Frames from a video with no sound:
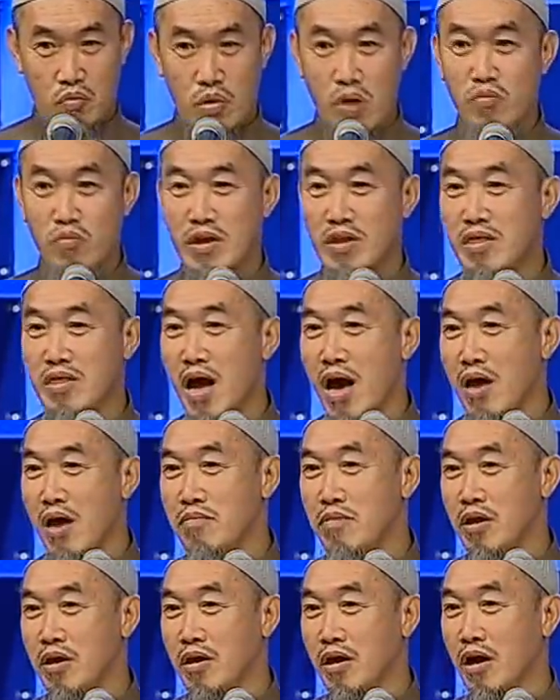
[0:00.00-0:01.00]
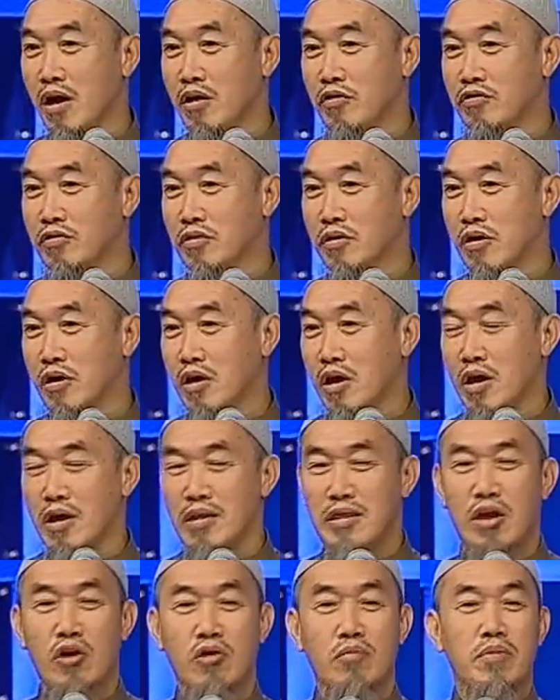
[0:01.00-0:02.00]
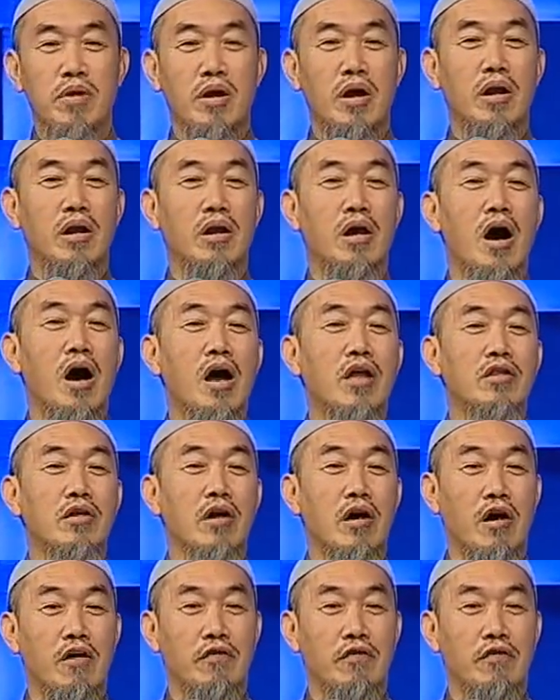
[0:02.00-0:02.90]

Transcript: when we die because there will be a lot